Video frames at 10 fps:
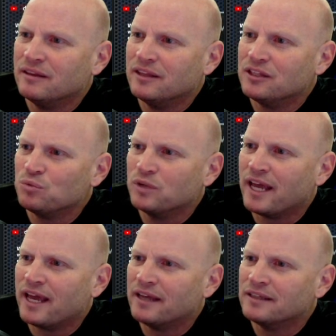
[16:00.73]
this one
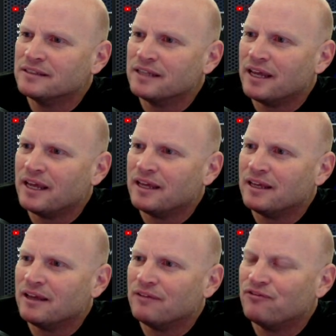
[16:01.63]
has
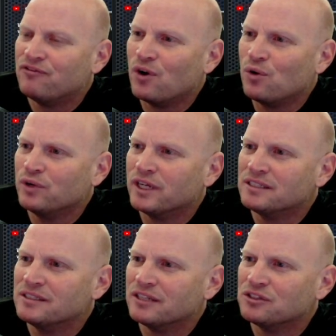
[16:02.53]
a a phone
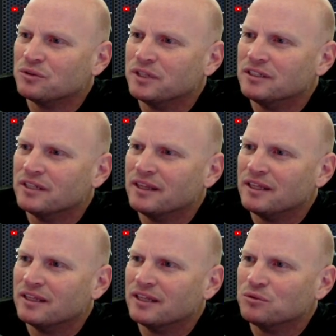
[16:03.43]
accessory. I
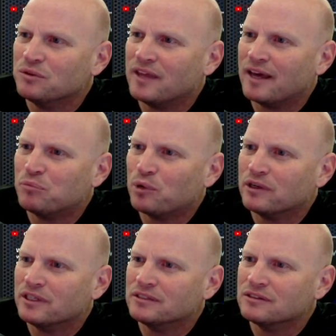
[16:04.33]
think that's what that
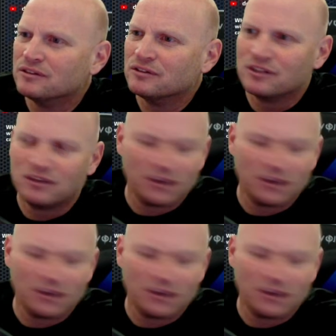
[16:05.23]
part is. So there's